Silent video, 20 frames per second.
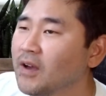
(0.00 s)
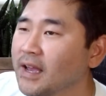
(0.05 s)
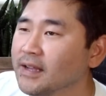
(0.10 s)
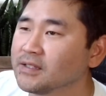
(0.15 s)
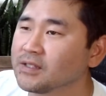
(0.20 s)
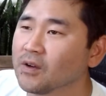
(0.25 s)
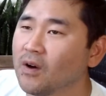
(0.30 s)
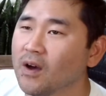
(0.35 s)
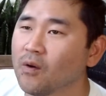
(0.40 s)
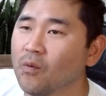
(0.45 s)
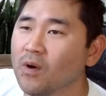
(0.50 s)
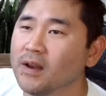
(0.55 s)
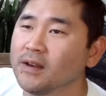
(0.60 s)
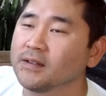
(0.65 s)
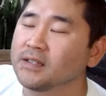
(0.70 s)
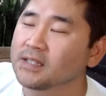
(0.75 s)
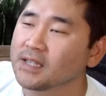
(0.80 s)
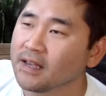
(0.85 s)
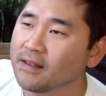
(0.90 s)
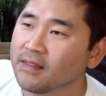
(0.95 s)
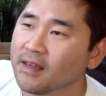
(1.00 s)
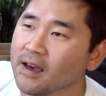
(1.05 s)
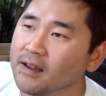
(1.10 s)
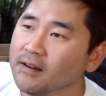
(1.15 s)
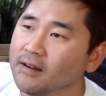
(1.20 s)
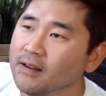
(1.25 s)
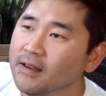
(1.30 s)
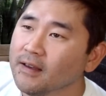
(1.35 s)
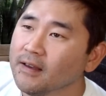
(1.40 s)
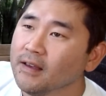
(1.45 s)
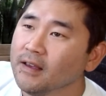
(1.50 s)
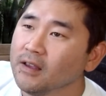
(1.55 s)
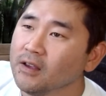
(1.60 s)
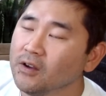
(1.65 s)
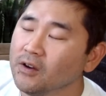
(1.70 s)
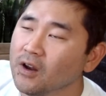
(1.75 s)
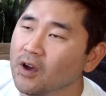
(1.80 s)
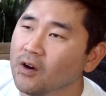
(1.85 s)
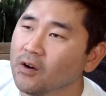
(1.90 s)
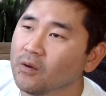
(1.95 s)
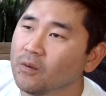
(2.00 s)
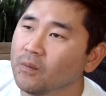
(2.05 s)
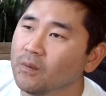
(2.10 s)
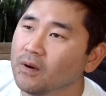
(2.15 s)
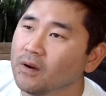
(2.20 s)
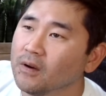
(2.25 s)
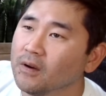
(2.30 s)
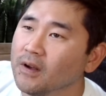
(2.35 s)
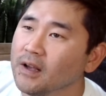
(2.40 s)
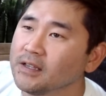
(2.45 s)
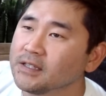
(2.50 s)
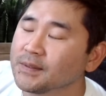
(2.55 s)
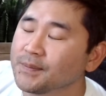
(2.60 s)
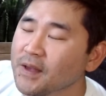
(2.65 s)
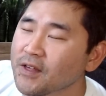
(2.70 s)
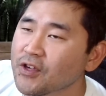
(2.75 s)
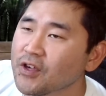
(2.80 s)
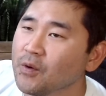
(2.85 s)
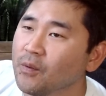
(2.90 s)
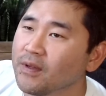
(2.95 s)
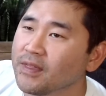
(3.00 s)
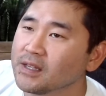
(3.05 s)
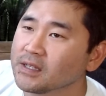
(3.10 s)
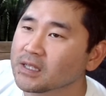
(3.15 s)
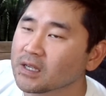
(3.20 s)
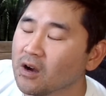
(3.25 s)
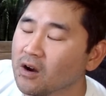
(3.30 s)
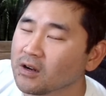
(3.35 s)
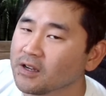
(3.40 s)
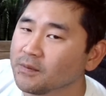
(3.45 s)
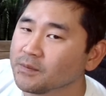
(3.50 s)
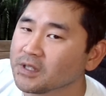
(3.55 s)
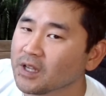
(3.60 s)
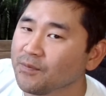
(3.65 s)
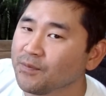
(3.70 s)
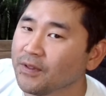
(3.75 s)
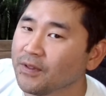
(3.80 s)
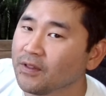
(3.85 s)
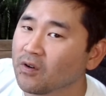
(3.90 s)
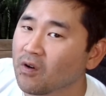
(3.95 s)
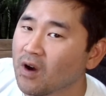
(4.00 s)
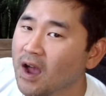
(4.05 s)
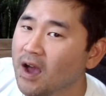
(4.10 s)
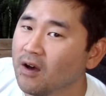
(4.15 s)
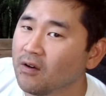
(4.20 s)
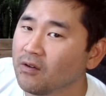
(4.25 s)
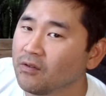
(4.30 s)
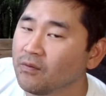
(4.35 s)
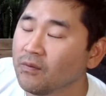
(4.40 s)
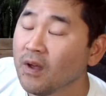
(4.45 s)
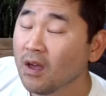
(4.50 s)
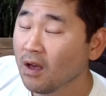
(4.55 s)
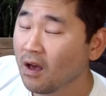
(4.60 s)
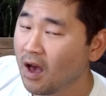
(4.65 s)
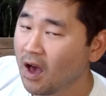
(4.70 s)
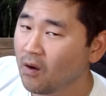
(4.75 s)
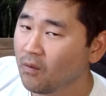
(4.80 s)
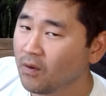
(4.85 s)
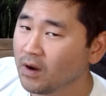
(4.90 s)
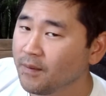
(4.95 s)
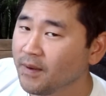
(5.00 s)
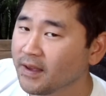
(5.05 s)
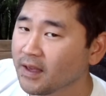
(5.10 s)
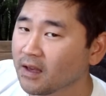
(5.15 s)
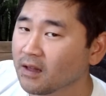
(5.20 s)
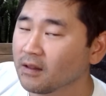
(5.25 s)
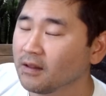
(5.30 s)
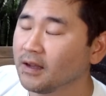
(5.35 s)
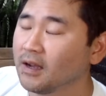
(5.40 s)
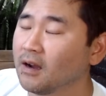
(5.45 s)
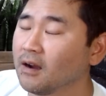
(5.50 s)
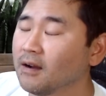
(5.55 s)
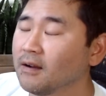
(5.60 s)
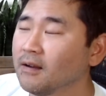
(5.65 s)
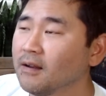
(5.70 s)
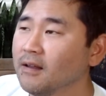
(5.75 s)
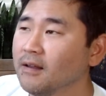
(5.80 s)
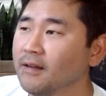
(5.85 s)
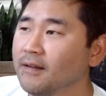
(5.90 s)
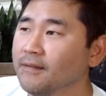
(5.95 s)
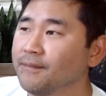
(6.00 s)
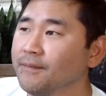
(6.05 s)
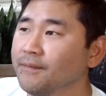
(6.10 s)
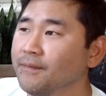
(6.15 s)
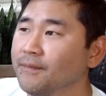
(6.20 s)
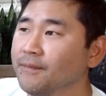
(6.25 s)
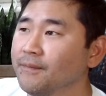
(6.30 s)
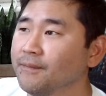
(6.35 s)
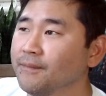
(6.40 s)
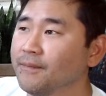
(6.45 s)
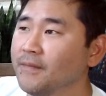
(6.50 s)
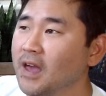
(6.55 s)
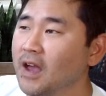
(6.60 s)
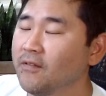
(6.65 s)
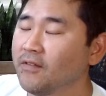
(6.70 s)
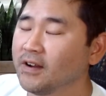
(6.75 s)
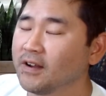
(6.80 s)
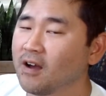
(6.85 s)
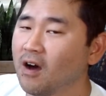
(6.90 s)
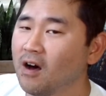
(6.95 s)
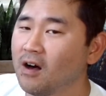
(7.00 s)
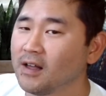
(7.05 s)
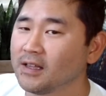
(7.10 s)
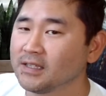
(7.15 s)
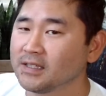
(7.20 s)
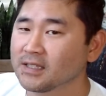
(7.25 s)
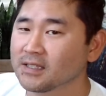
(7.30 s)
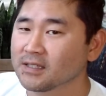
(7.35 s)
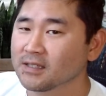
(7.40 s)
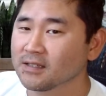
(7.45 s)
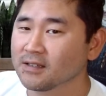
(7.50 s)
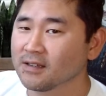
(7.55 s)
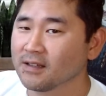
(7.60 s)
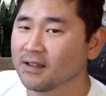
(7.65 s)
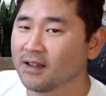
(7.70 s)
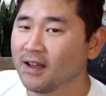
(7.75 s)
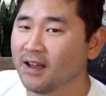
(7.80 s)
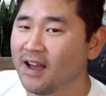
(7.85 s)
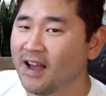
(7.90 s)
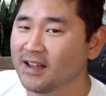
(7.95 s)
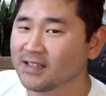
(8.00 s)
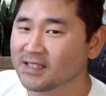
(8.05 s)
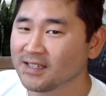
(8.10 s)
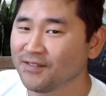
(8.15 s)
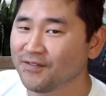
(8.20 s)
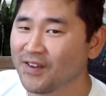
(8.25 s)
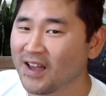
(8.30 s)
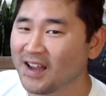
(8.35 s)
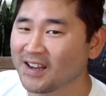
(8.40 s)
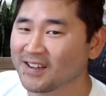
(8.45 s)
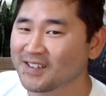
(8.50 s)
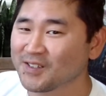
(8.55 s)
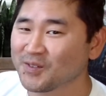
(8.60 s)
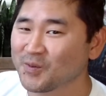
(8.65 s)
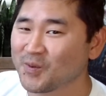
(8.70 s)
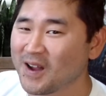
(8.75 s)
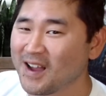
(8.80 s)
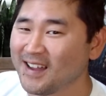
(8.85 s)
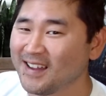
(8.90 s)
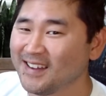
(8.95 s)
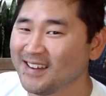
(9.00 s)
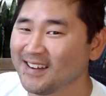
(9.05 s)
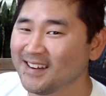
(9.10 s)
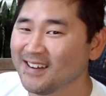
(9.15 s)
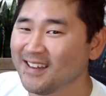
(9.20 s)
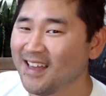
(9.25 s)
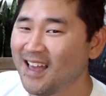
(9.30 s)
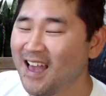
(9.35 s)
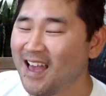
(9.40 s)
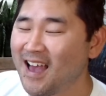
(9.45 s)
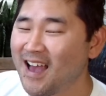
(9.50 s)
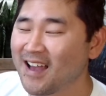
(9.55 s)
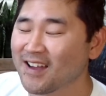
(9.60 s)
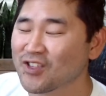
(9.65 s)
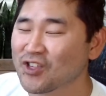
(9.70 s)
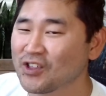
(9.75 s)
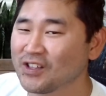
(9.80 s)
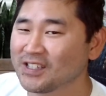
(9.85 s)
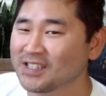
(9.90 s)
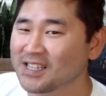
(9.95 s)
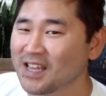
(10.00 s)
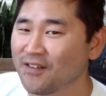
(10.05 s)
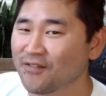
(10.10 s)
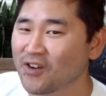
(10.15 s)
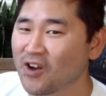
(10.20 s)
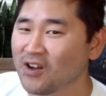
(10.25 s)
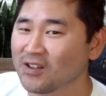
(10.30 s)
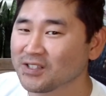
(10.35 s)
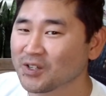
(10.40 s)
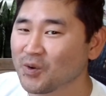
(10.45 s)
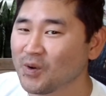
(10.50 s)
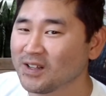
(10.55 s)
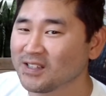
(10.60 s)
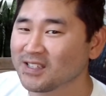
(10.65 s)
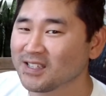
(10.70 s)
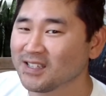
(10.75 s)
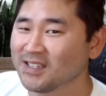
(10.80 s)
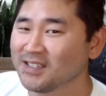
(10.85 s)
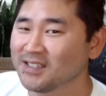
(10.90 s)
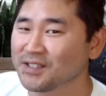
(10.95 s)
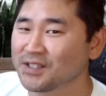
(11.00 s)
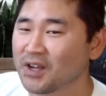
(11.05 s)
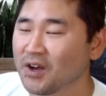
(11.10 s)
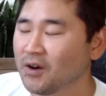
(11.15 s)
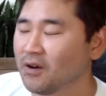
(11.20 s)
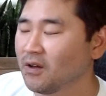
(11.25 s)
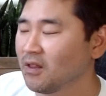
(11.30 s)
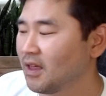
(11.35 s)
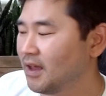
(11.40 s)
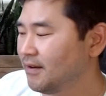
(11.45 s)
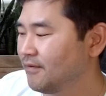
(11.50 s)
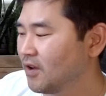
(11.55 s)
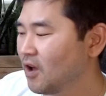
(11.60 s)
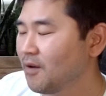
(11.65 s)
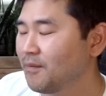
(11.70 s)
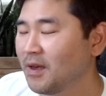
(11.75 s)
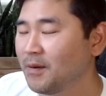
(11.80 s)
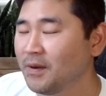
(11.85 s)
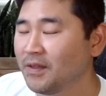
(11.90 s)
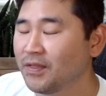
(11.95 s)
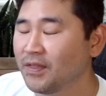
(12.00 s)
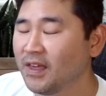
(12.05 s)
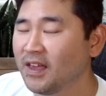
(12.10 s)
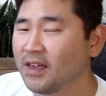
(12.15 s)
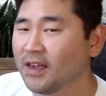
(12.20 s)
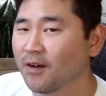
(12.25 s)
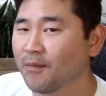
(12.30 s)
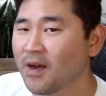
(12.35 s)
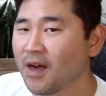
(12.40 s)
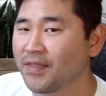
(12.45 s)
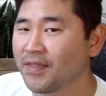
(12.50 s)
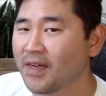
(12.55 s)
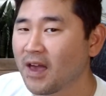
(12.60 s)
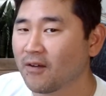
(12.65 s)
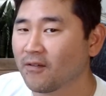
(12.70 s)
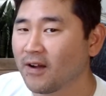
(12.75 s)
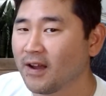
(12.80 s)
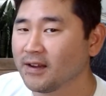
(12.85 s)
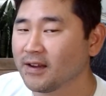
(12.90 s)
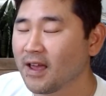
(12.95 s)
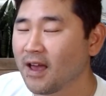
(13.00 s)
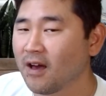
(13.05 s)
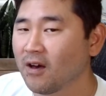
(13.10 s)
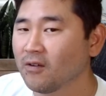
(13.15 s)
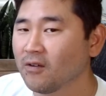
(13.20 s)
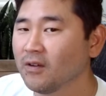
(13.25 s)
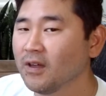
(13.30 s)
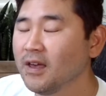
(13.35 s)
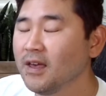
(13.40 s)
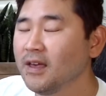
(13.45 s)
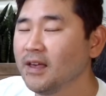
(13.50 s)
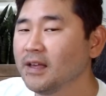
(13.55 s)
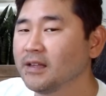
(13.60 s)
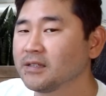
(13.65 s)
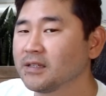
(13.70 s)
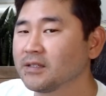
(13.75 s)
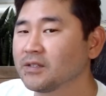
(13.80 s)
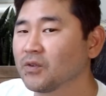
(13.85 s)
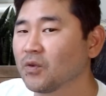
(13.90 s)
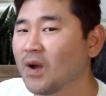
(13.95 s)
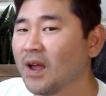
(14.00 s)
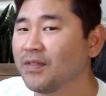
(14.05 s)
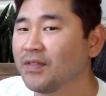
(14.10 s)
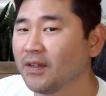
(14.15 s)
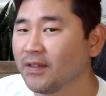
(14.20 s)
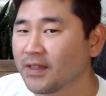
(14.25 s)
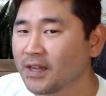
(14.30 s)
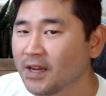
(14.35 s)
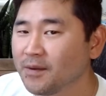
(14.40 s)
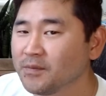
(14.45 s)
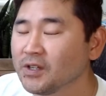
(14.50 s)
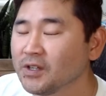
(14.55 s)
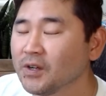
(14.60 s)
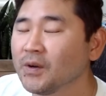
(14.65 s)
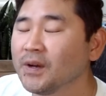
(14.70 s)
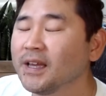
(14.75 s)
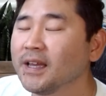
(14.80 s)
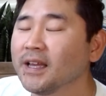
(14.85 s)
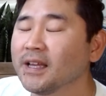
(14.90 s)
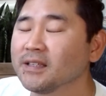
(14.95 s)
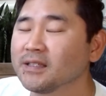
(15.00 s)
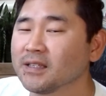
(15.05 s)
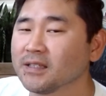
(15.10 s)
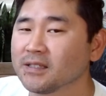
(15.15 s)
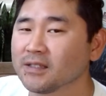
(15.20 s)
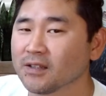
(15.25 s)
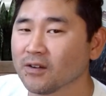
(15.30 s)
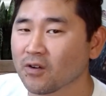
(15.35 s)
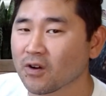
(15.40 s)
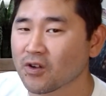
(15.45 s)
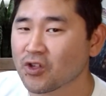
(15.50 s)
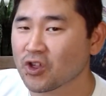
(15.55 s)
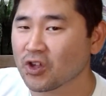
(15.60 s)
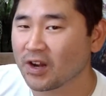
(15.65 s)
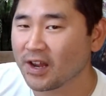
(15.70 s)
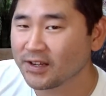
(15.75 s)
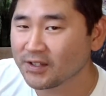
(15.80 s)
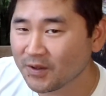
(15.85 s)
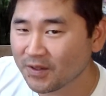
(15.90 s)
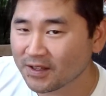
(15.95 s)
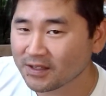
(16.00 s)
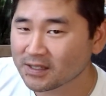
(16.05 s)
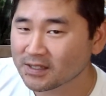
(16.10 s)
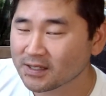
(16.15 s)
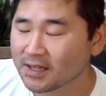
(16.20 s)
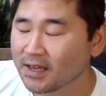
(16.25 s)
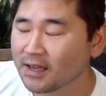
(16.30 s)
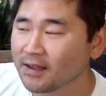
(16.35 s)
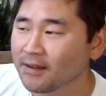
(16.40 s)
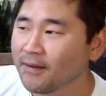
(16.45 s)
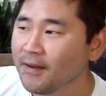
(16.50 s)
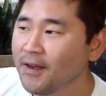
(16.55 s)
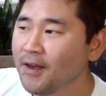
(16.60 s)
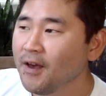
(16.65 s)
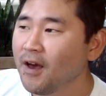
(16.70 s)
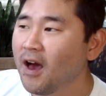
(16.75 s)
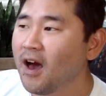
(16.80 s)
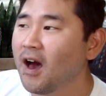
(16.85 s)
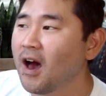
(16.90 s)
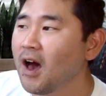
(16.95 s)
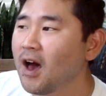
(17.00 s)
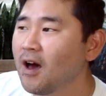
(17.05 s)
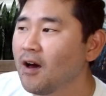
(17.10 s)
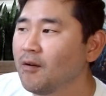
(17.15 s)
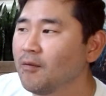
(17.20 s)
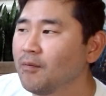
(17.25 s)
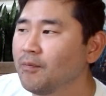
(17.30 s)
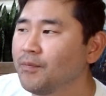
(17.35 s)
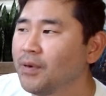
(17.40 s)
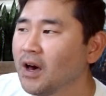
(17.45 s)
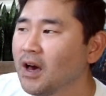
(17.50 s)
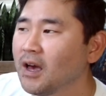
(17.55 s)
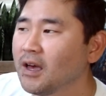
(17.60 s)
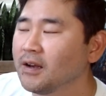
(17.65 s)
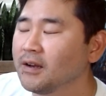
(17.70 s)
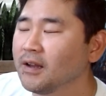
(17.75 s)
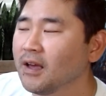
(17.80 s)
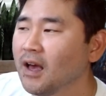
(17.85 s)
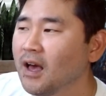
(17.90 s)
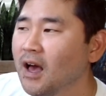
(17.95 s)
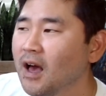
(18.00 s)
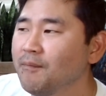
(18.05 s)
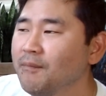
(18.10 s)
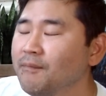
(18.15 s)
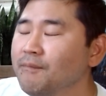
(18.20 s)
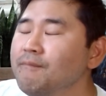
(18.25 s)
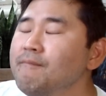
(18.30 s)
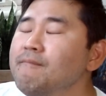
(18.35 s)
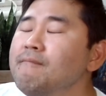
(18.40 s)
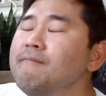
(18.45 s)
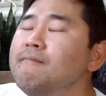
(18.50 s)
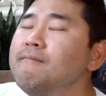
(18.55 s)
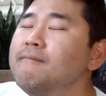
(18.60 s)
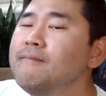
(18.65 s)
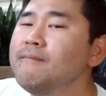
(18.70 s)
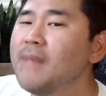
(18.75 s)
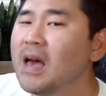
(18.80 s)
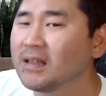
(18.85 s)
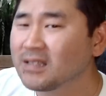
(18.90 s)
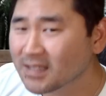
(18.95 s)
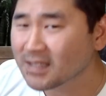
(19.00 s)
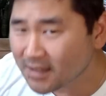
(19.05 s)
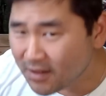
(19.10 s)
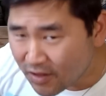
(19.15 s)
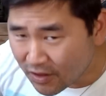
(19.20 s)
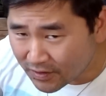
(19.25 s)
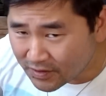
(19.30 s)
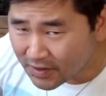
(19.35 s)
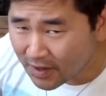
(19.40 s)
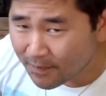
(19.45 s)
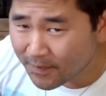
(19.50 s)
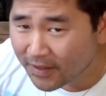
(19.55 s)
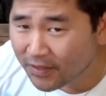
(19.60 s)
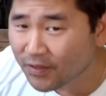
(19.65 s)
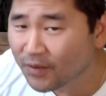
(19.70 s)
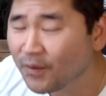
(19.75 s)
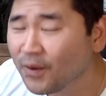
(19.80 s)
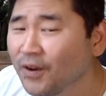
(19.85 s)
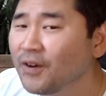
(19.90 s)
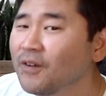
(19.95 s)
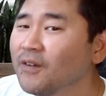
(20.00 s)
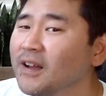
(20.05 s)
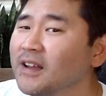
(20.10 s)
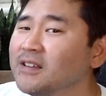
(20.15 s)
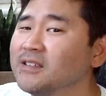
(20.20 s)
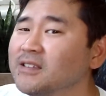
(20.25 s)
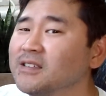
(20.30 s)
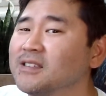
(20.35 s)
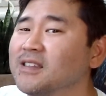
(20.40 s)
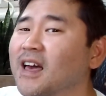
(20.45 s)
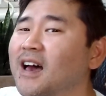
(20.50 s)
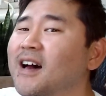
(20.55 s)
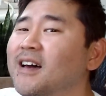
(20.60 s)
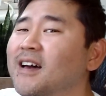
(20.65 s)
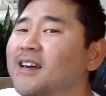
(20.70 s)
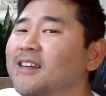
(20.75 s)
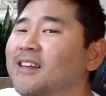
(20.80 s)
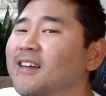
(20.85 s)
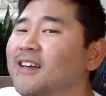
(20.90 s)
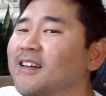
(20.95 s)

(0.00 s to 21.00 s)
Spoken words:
so I wanted to say that, you know, especially when this card comes up in the crown, I want to make it clear. every cause has an effect, right? Actions have consequences. So a lot of y'all may be thinking about that right now. Is this the right thing that I'm doing? Is this, or should I do this thing? But a message that's coming through is that,